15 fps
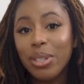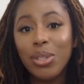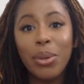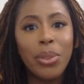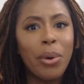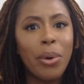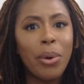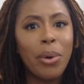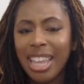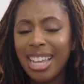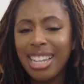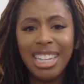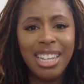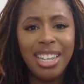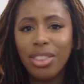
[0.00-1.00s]
So
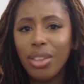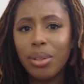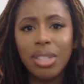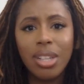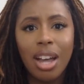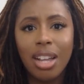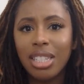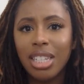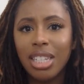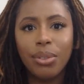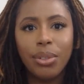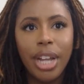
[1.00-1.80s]
they need those content